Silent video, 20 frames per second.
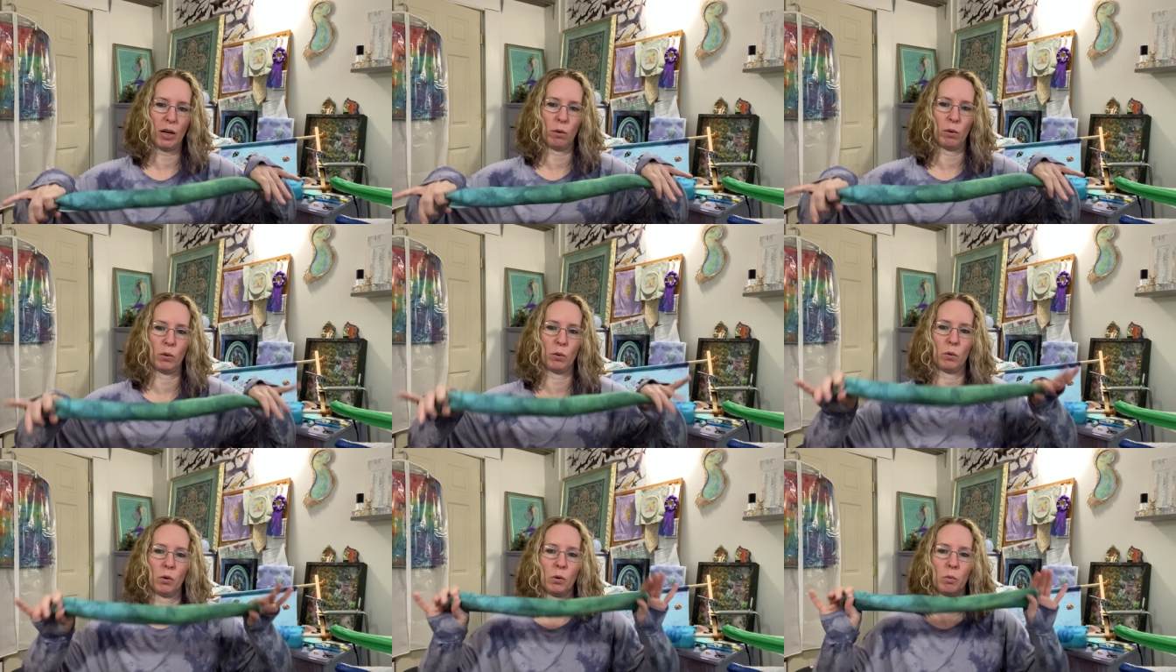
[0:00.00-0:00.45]
I
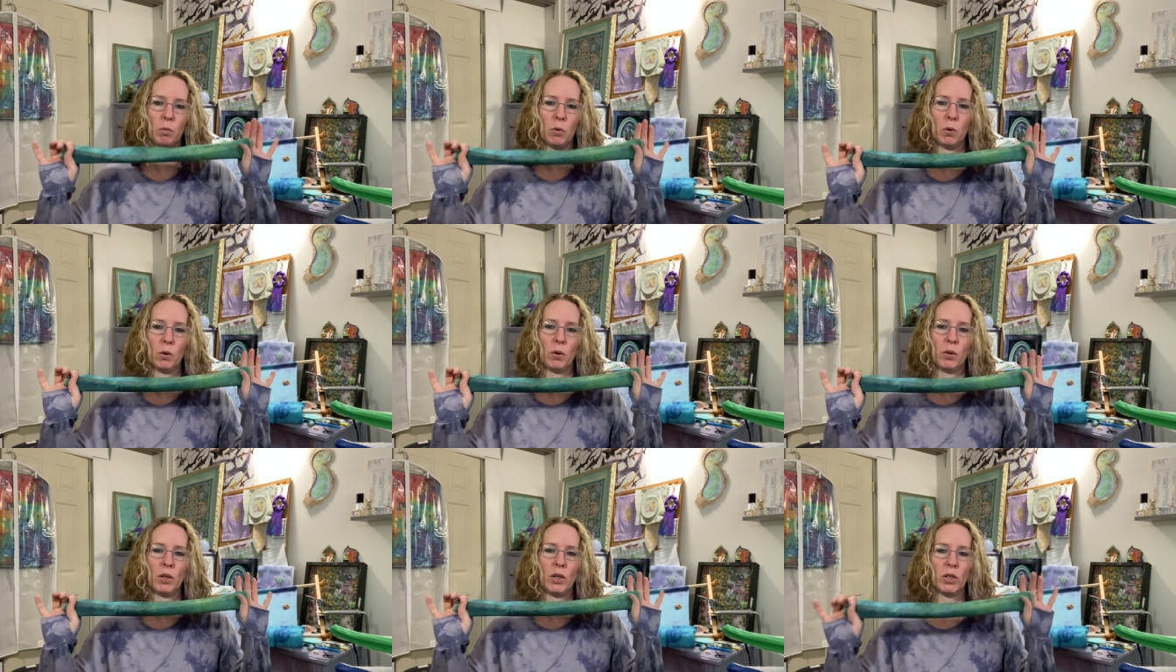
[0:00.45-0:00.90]
would order
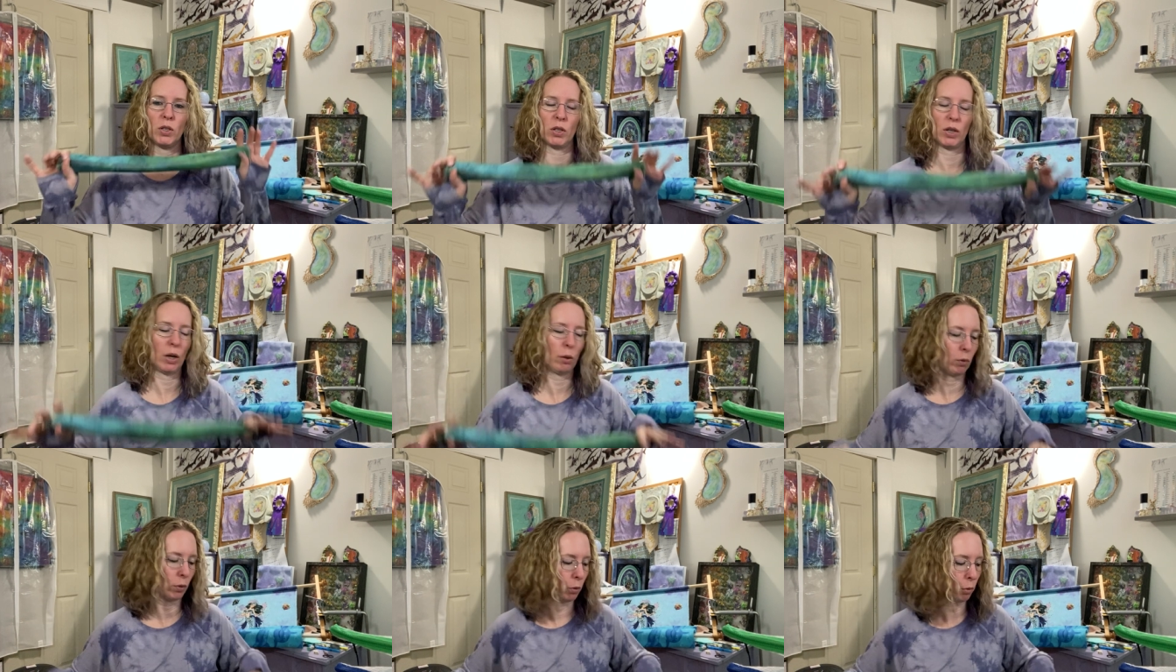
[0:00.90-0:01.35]
more of this
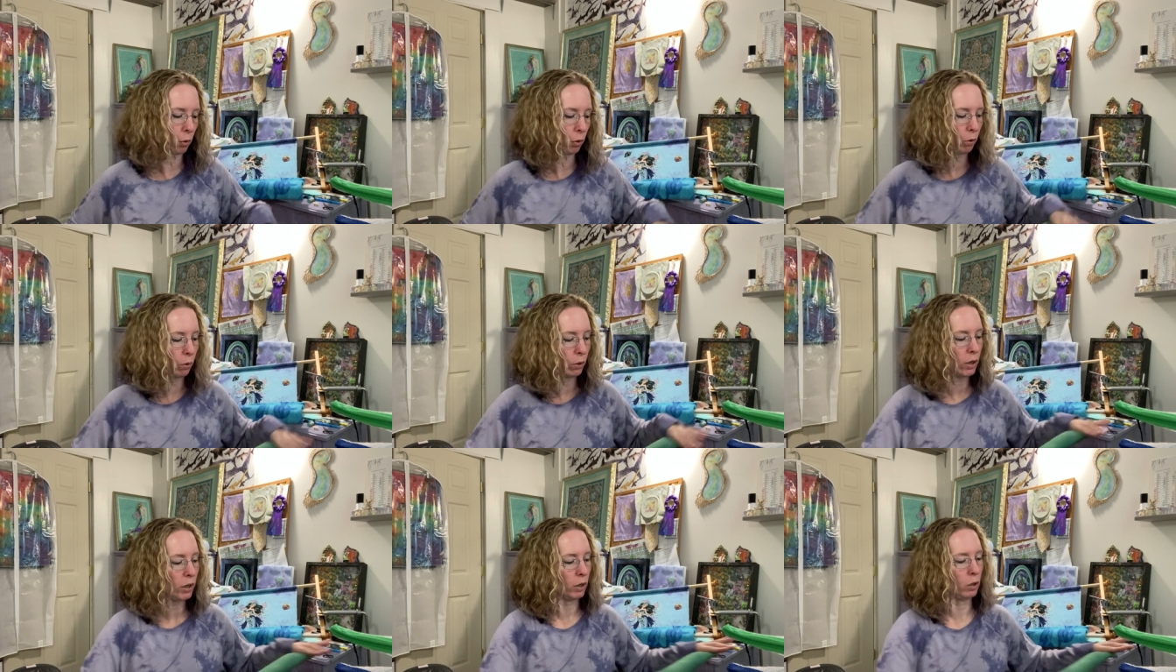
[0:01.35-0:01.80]
and I would
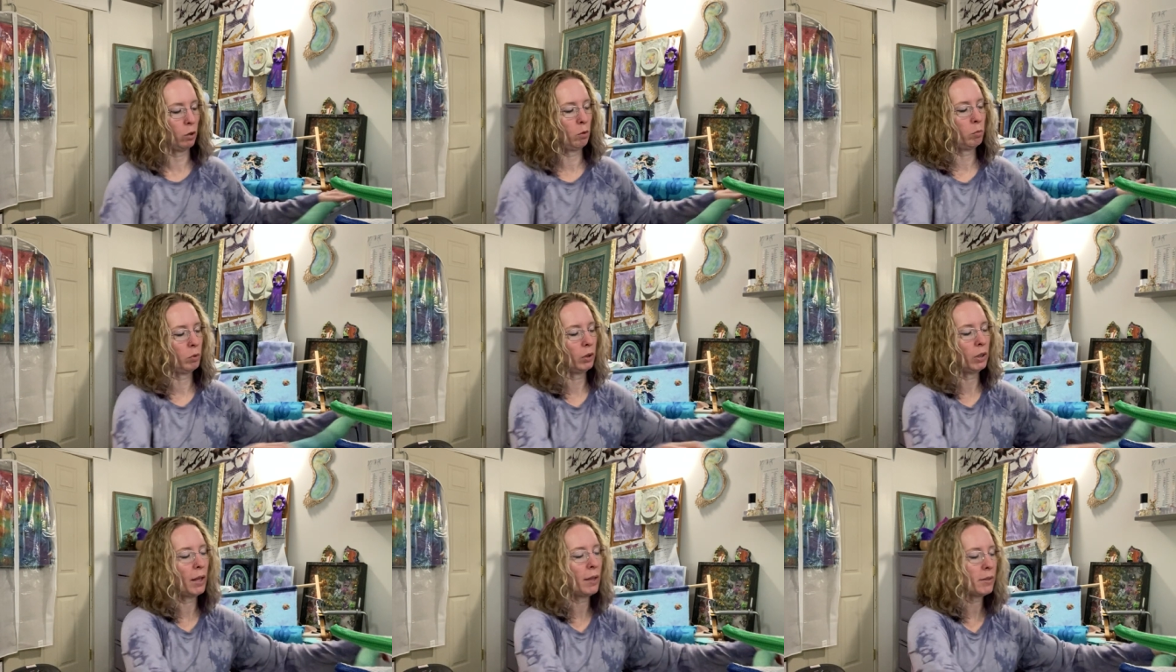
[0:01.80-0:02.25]
order it in
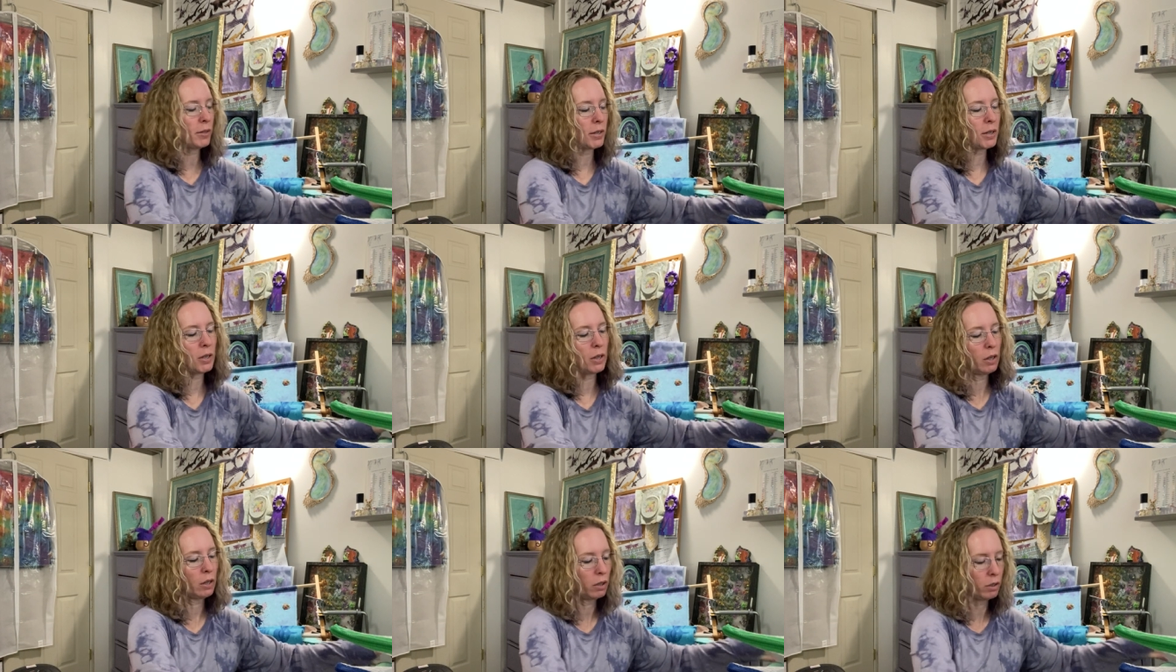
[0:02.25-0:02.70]

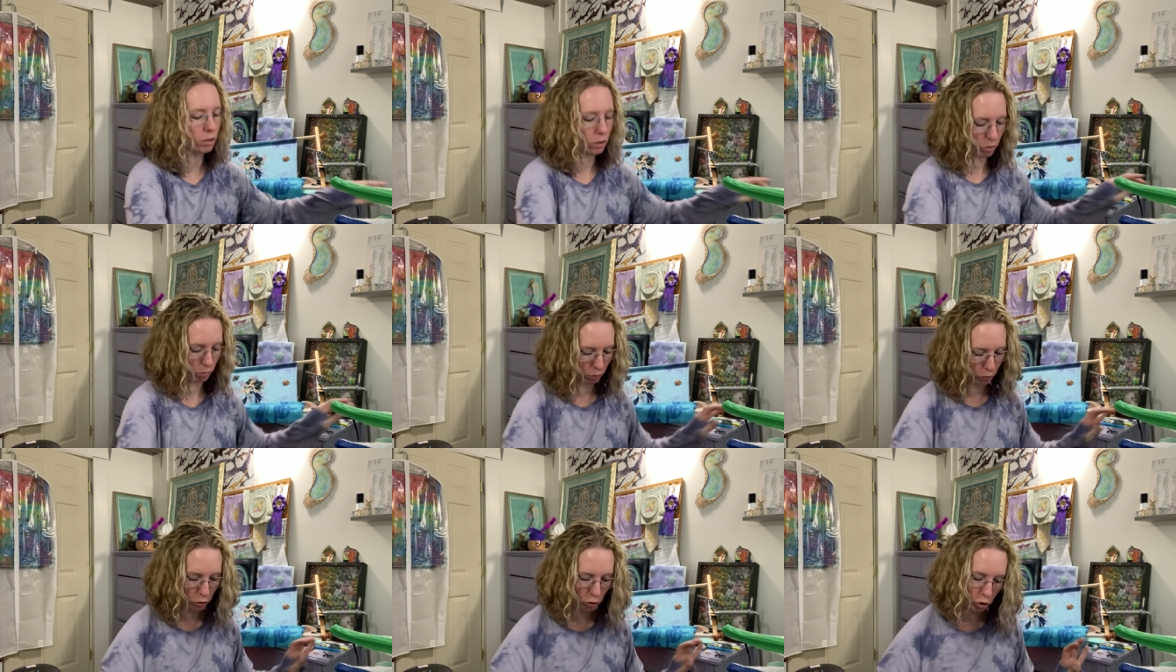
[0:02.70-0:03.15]
opalescent
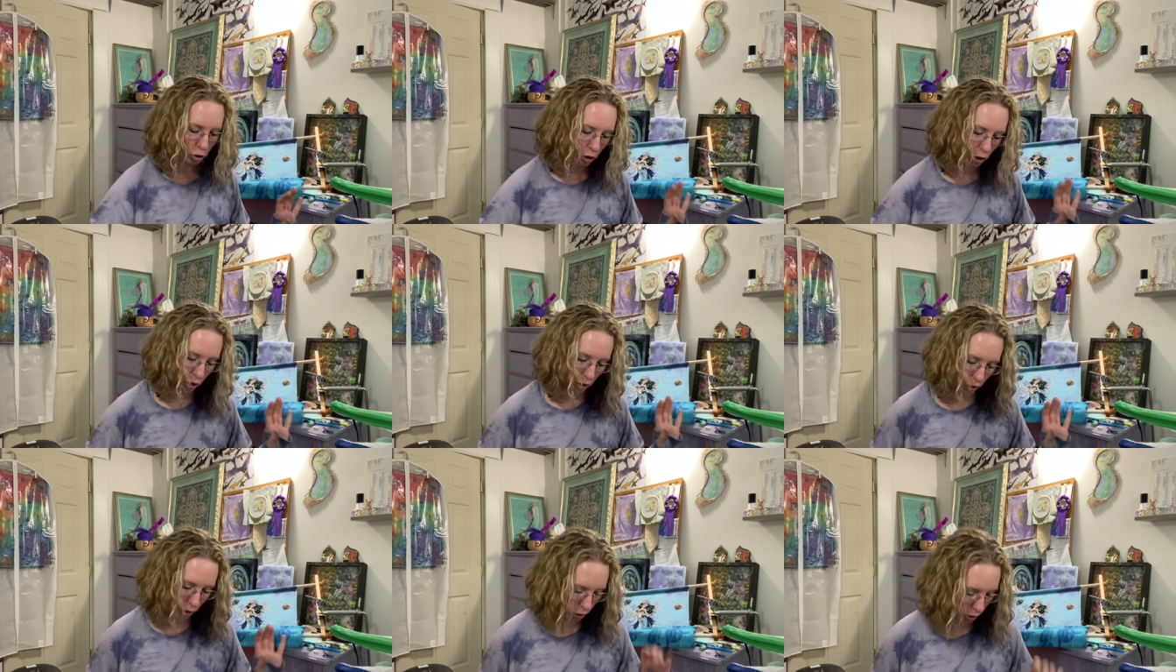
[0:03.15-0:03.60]
for
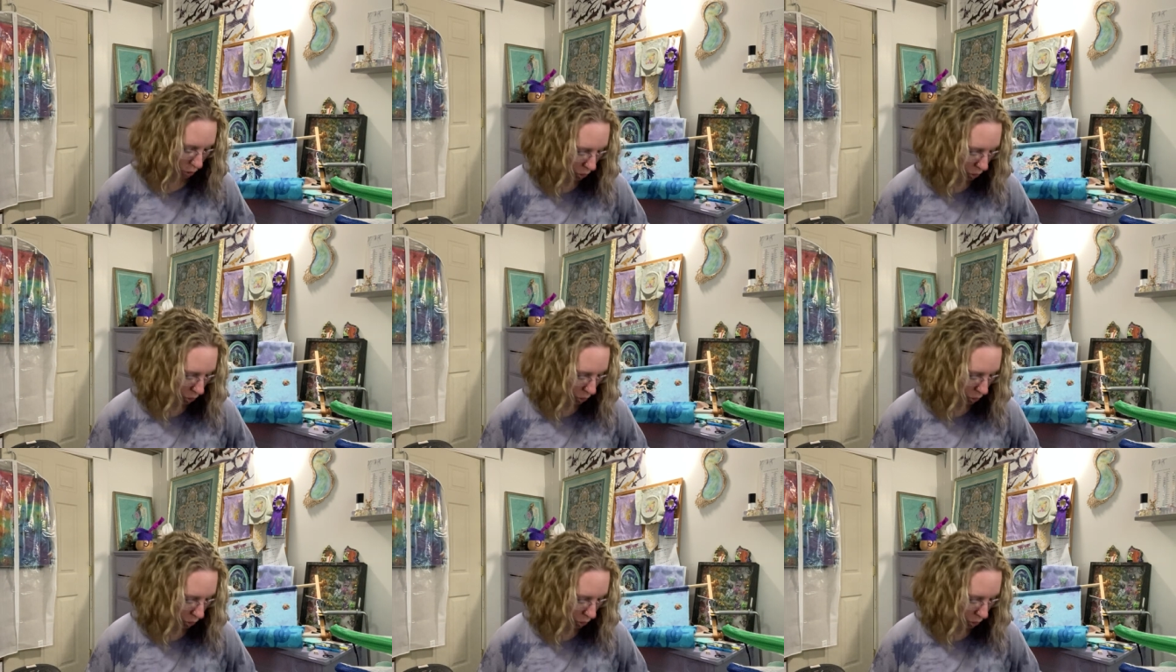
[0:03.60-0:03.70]
sure.